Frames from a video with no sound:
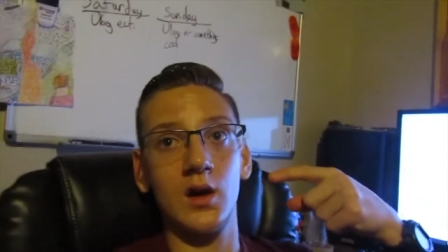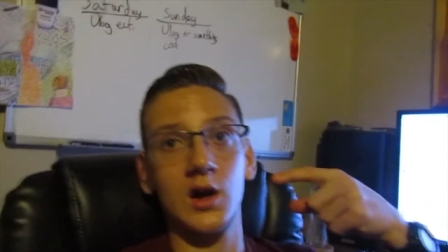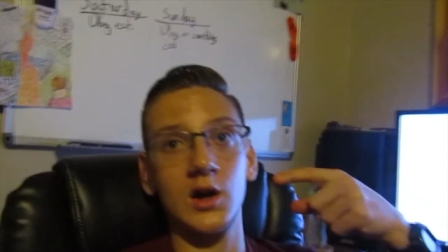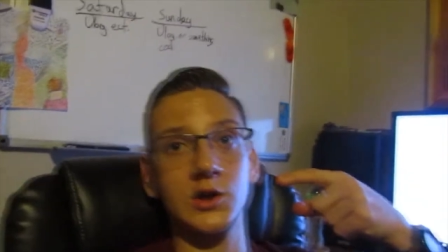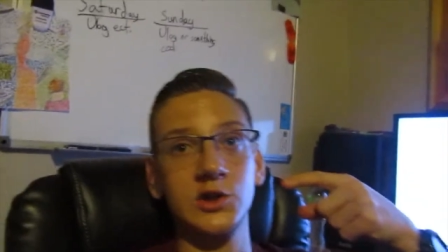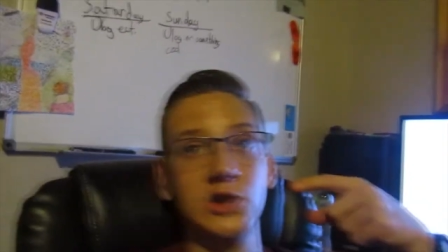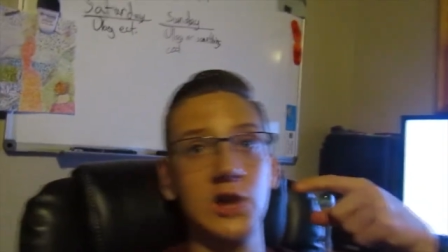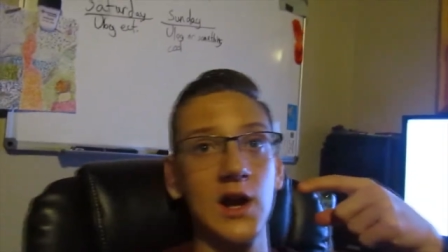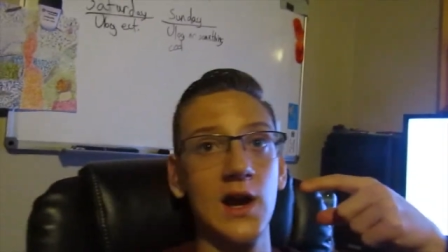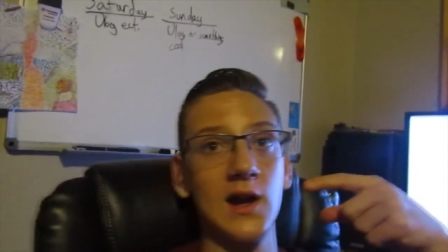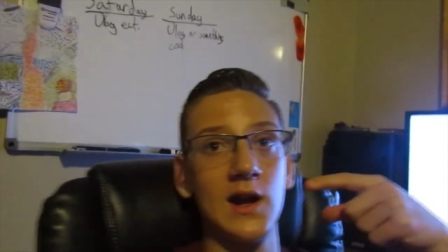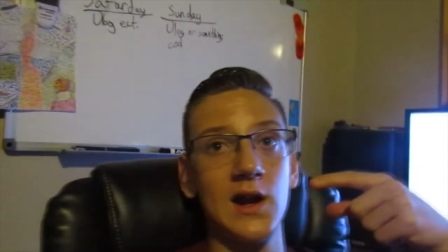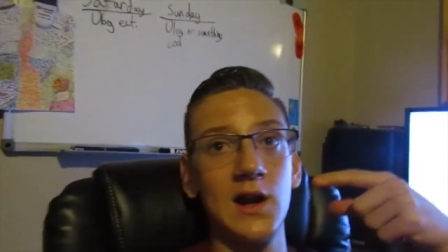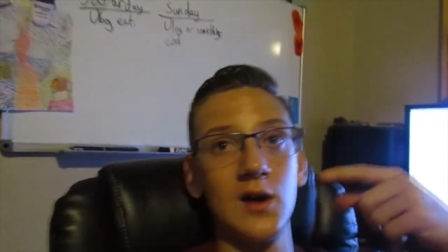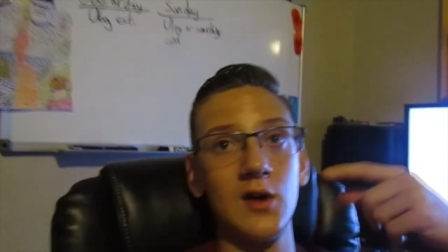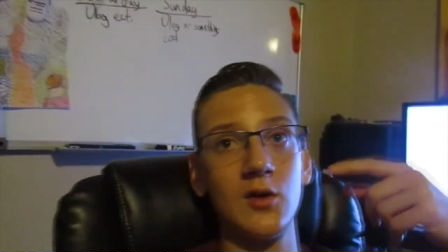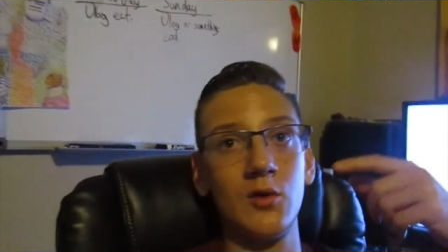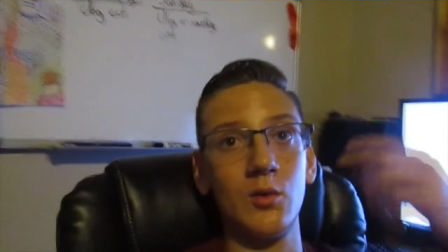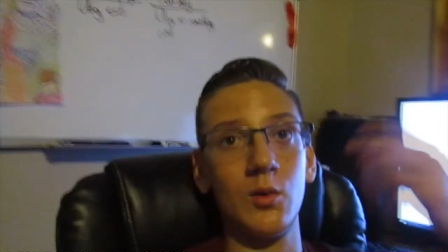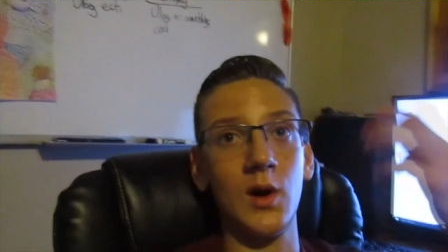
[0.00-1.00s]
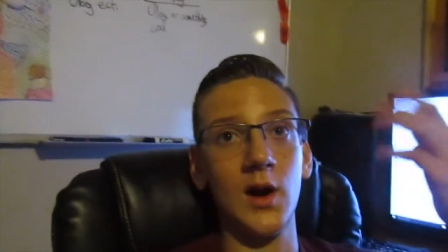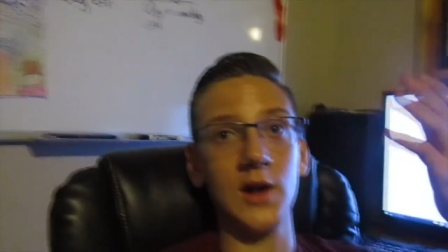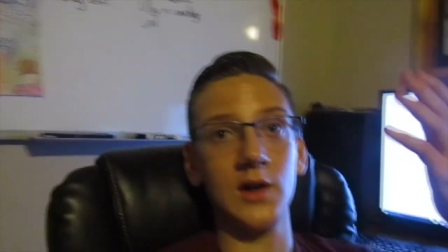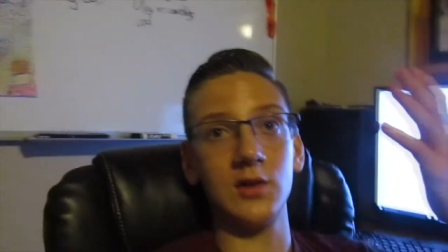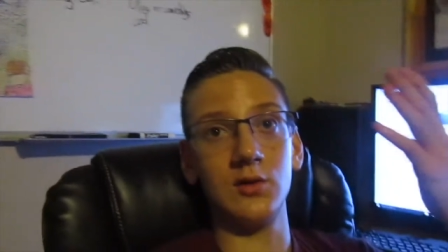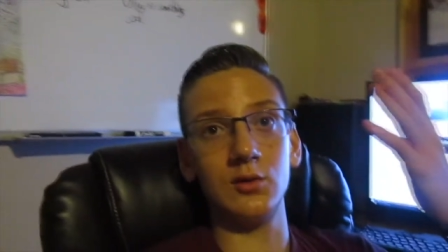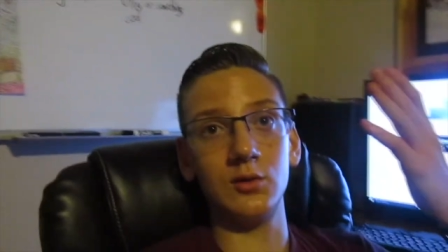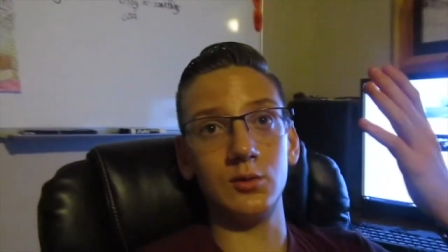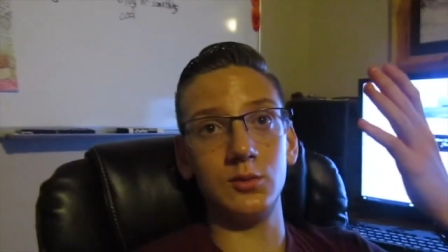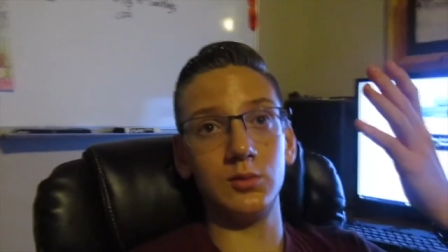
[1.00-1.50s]
a shout out, why
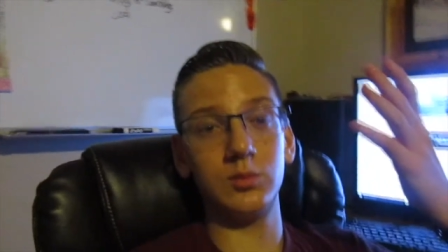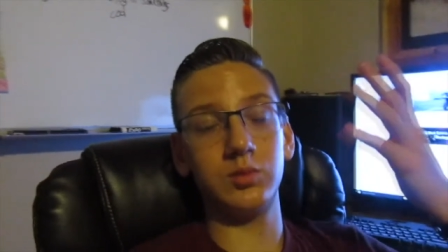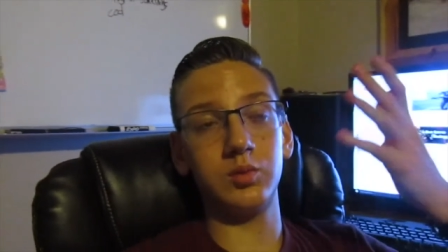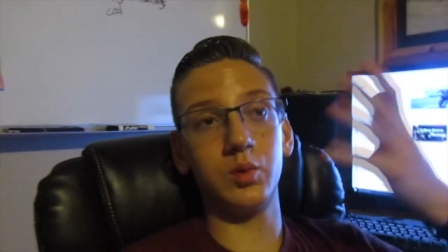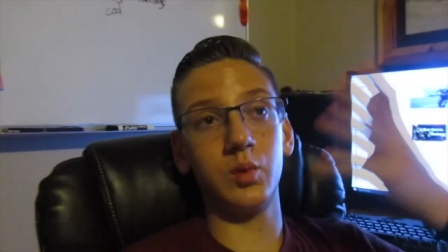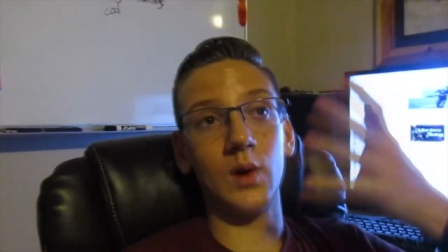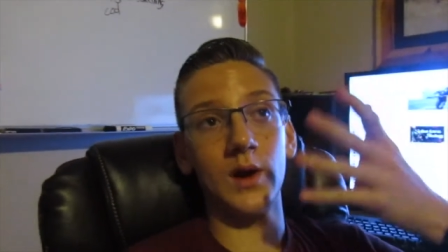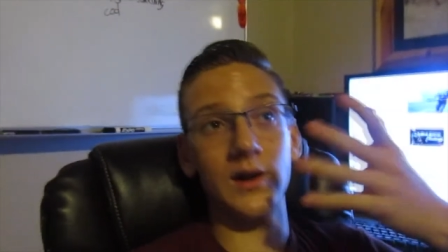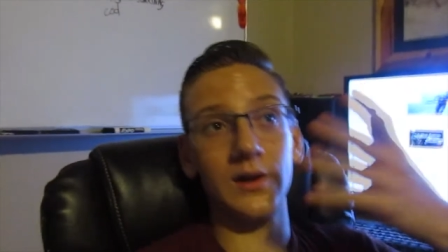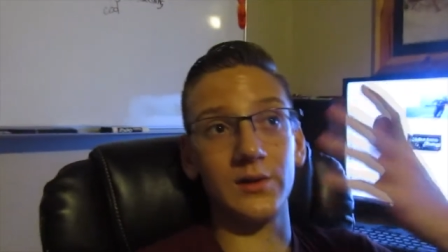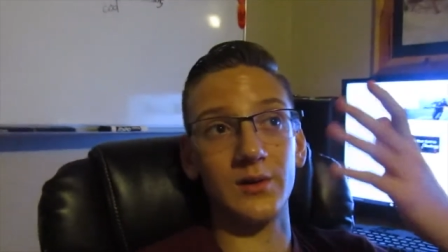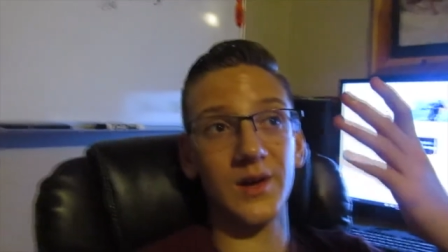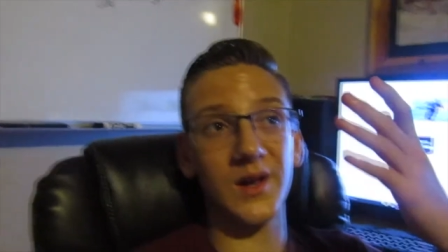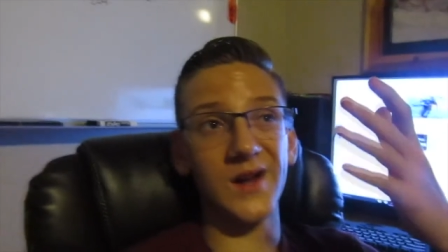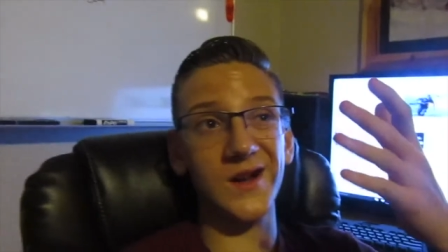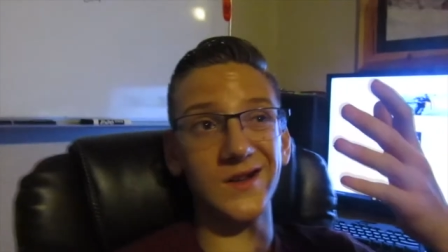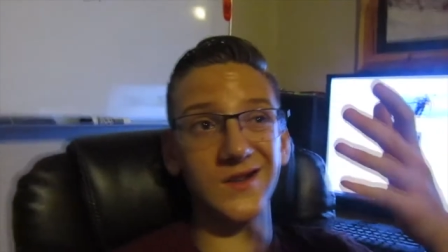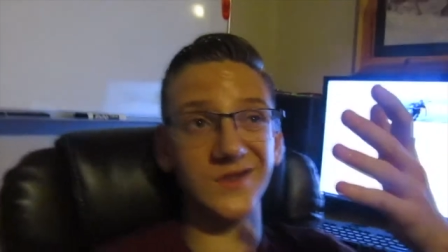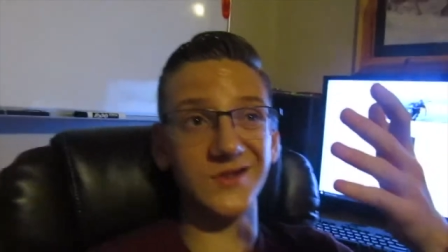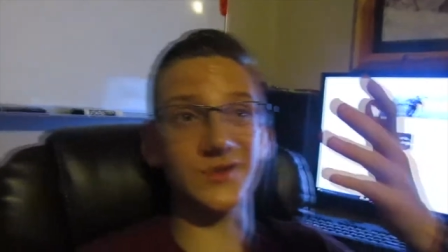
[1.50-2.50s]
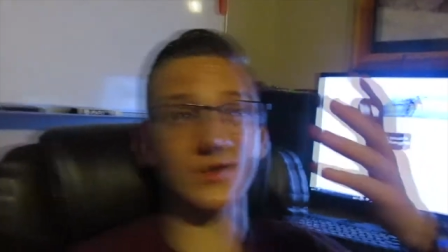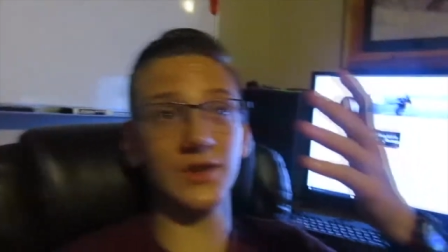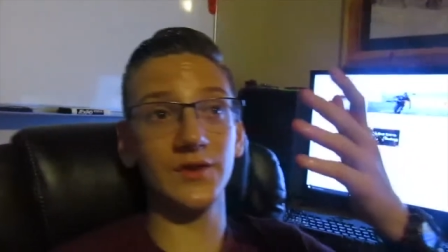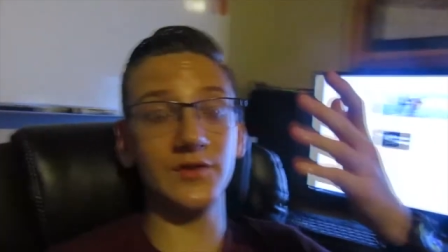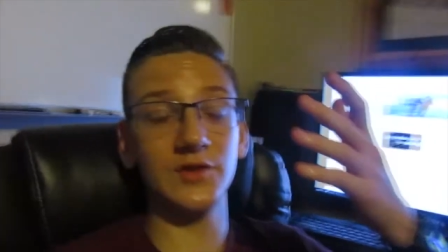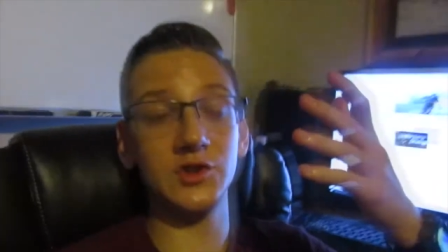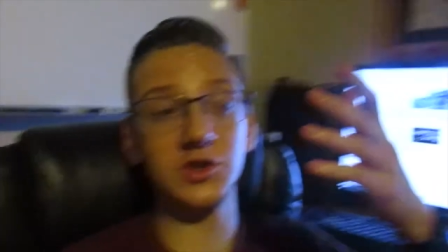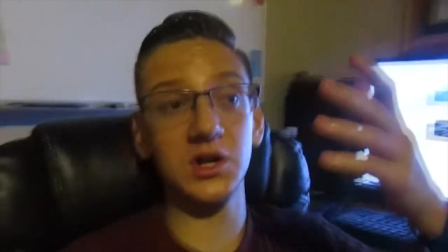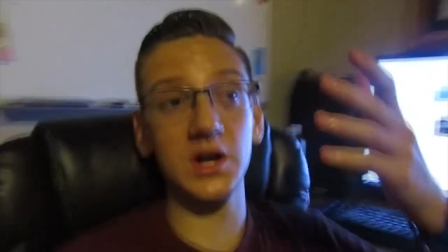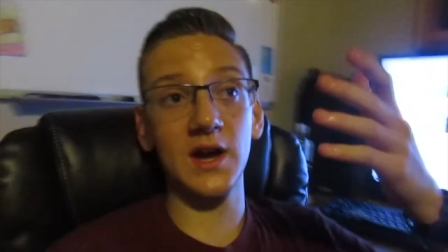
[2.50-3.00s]
you why you kind of deserve
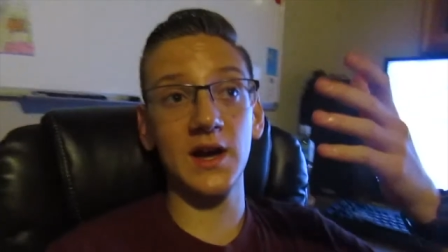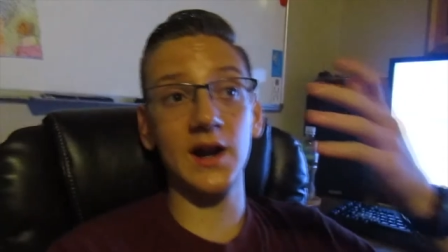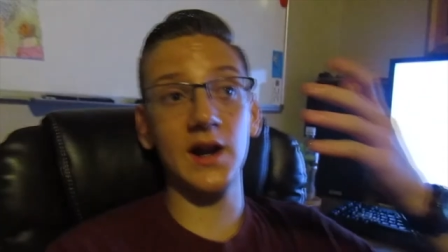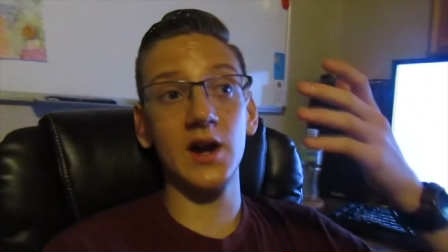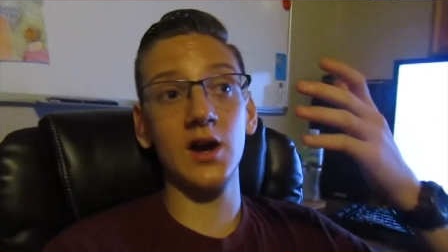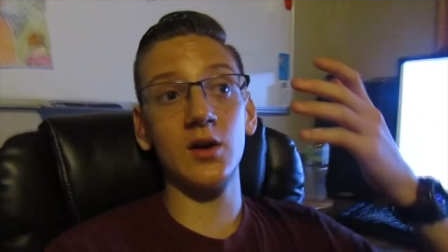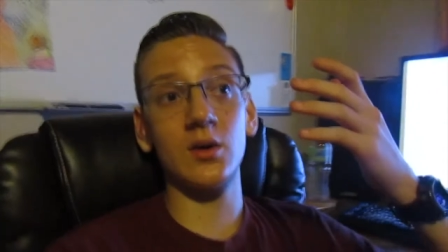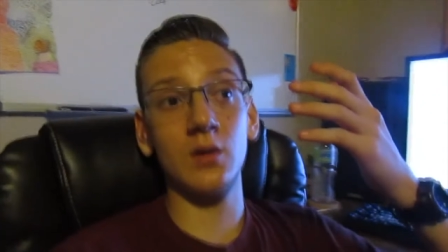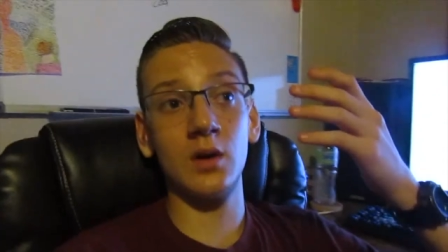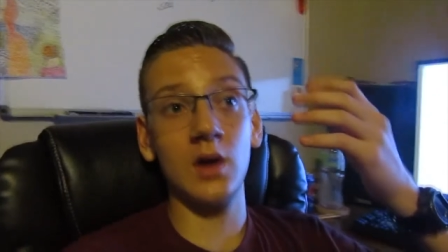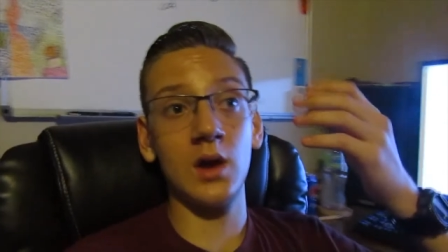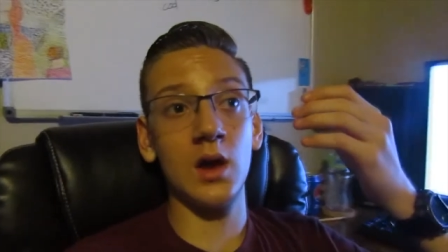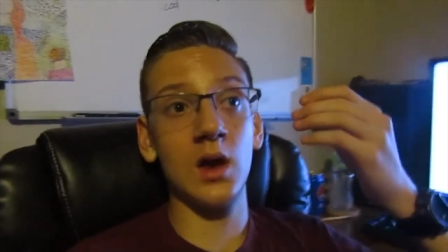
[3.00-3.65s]
a shout out,